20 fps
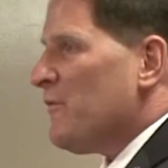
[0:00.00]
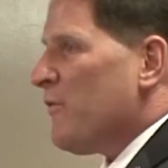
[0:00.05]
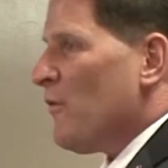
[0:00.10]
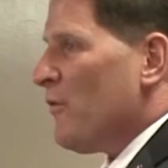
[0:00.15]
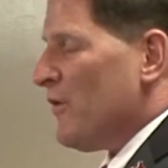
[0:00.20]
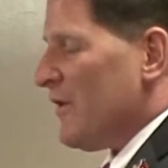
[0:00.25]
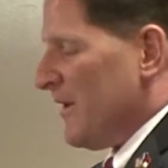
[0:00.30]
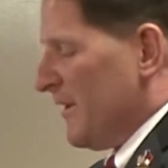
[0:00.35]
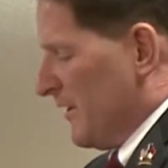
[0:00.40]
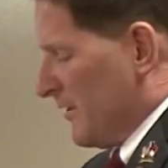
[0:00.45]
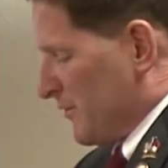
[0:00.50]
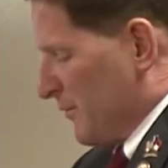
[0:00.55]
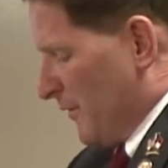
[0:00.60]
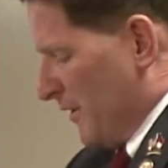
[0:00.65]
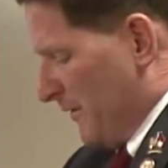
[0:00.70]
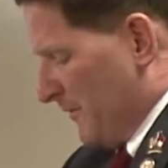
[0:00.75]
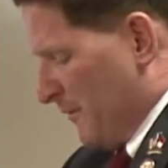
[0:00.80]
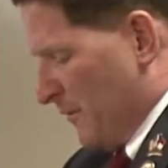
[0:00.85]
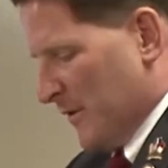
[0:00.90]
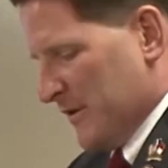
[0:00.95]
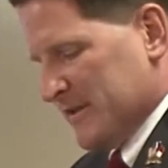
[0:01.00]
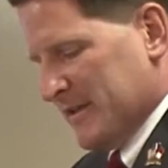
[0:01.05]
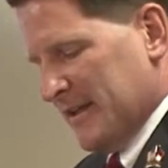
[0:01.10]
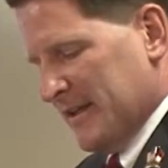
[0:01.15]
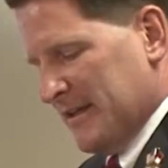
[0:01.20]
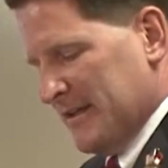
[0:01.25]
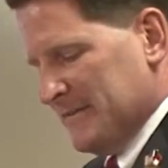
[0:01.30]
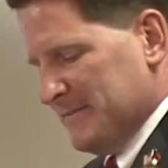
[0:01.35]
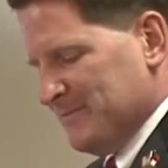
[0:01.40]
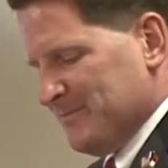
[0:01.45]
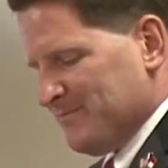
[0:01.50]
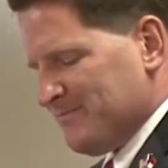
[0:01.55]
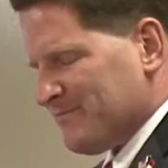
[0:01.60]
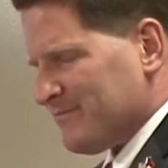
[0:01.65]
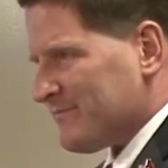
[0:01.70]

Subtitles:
forward into 2014,